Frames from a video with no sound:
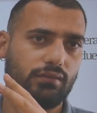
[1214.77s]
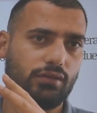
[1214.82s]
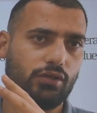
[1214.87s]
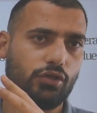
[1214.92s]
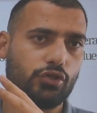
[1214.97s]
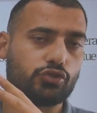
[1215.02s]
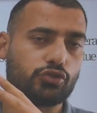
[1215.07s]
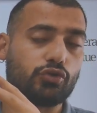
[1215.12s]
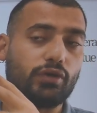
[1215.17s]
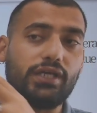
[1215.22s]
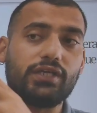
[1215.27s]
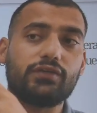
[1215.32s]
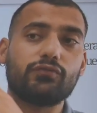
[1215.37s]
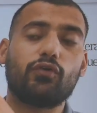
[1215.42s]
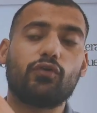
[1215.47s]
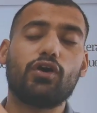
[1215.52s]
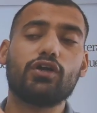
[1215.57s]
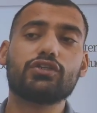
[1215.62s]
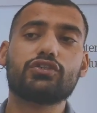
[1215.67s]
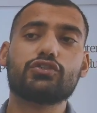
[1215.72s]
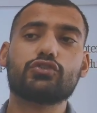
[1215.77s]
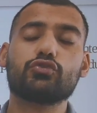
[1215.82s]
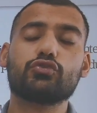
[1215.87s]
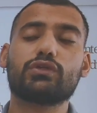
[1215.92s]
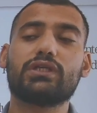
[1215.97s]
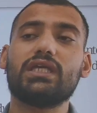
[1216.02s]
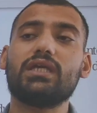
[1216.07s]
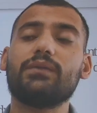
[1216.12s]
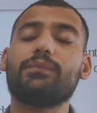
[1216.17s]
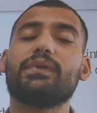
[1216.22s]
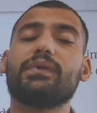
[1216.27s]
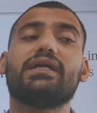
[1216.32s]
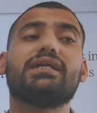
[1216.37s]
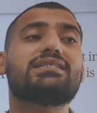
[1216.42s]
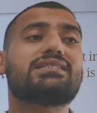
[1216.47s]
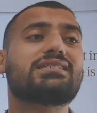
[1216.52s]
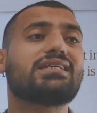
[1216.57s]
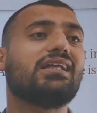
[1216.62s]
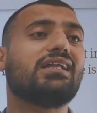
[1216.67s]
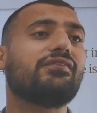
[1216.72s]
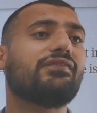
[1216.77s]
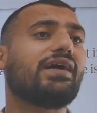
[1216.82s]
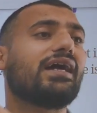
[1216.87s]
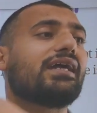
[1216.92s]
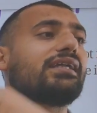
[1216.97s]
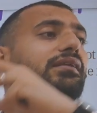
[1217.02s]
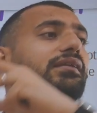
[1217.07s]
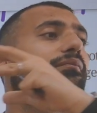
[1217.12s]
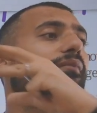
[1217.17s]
So it wants to keep itself at the